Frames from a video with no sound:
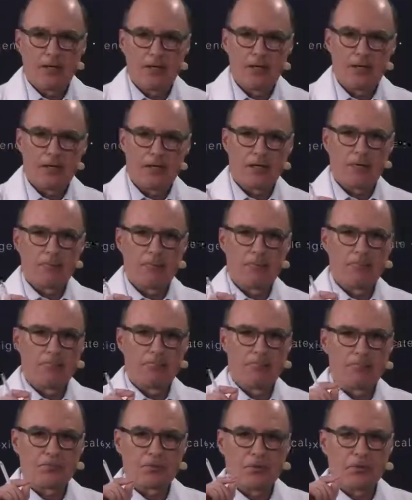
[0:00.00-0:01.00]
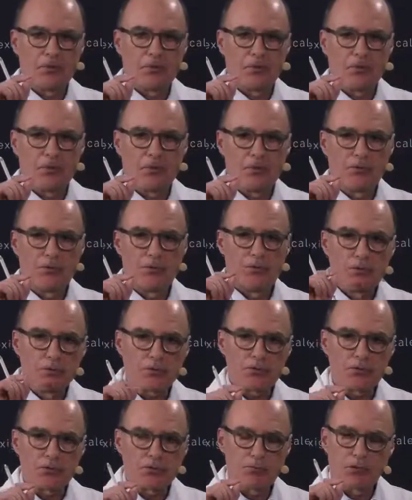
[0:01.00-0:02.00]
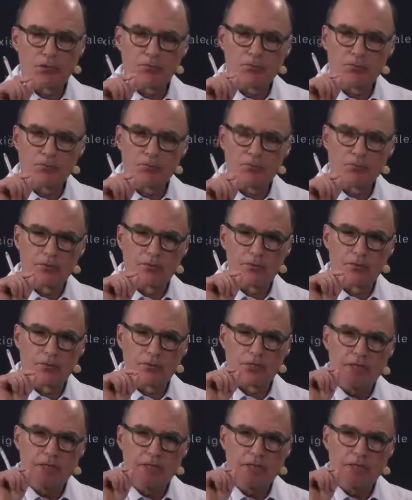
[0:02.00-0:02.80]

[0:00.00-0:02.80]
One of the